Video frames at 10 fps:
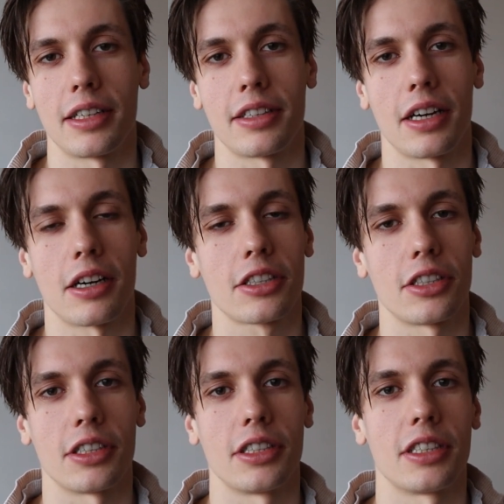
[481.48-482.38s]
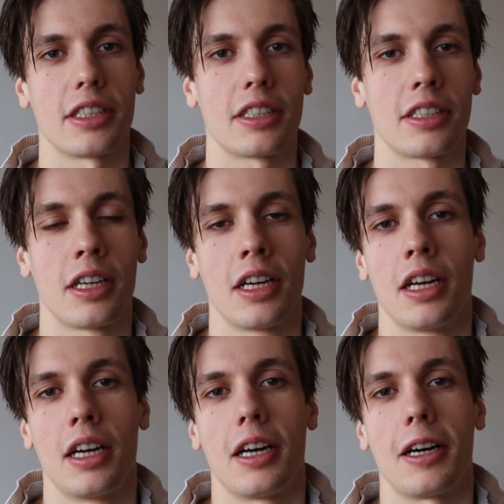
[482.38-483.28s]
antioxidants,
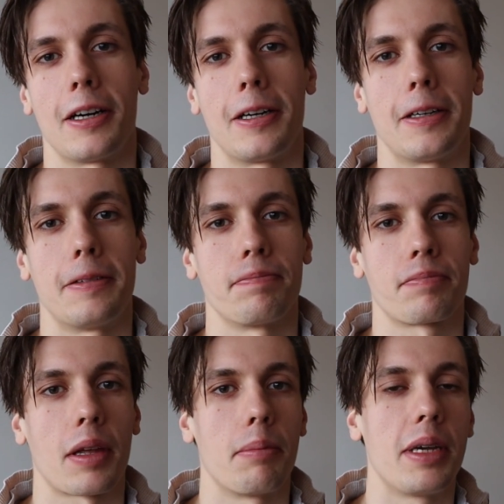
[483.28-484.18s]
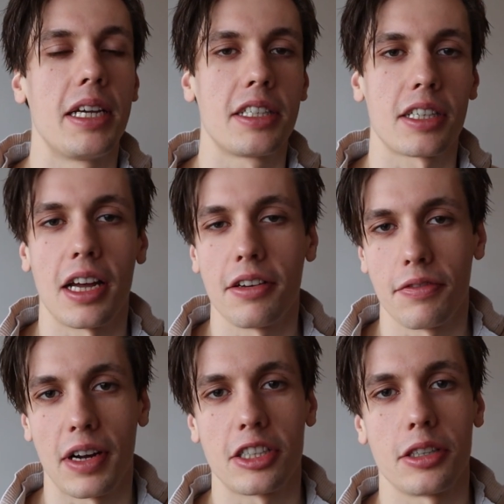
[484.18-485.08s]
meats and
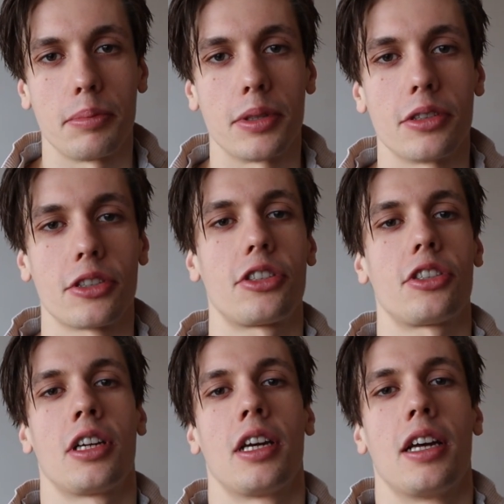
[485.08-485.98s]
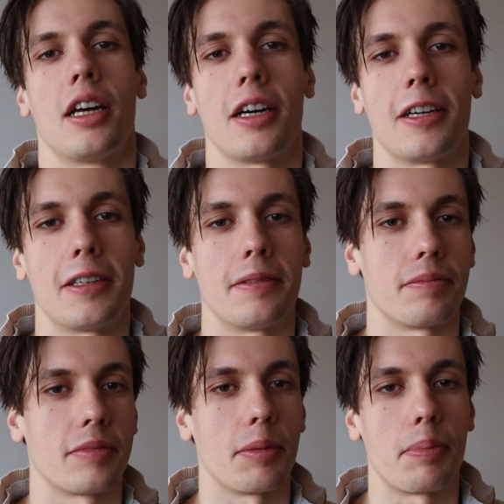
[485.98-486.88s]
vegetables,
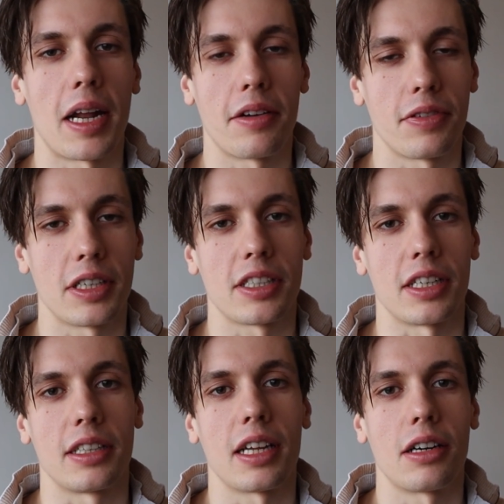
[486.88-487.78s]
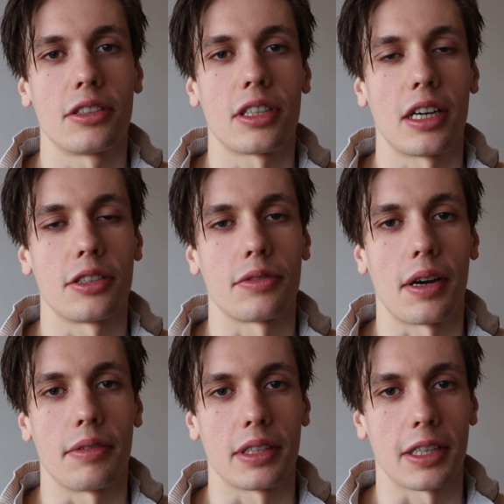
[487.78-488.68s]
the benefits and the downsides of
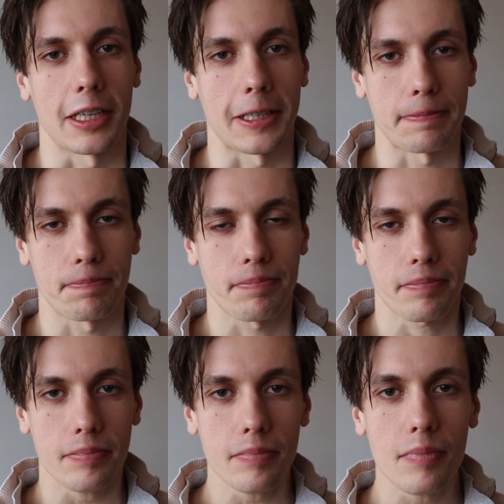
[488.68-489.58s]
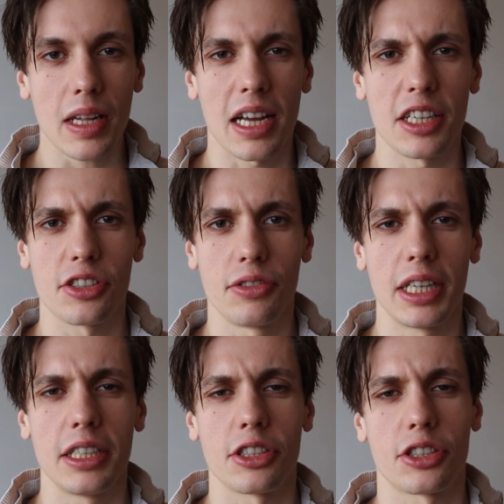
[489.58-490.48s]
everything. It's
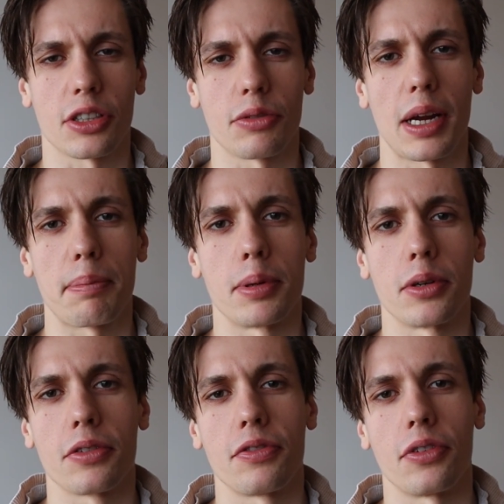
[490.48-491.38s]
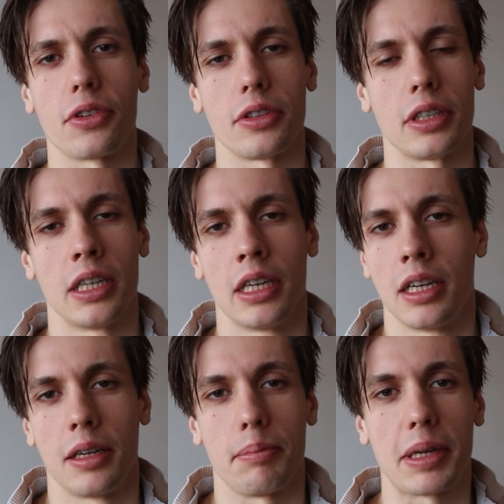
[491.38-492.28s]
really just a great book for
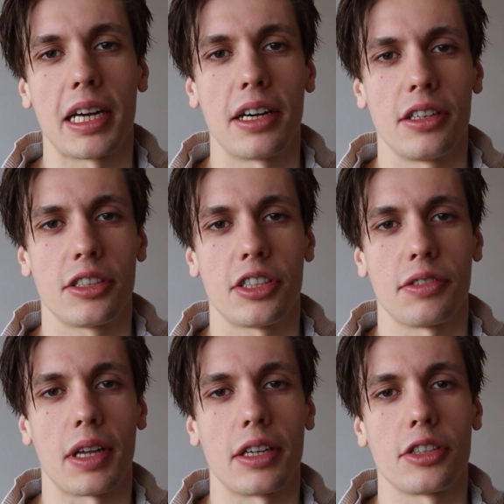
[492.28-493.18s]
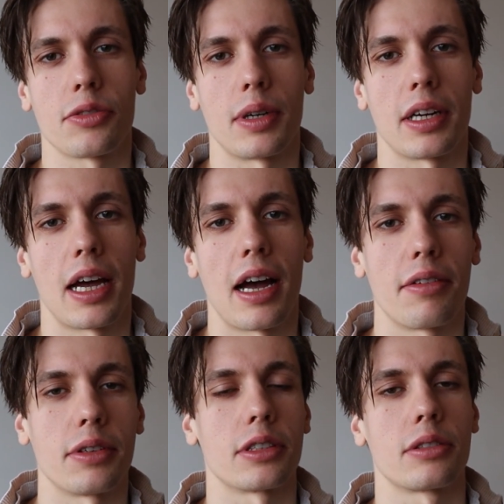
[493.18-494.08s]
beginners if they just want to
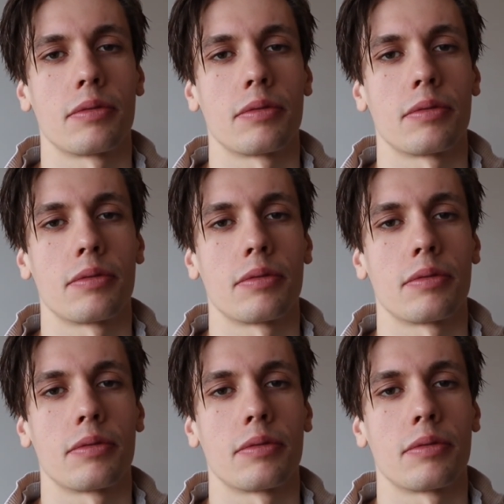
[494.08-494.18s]
have a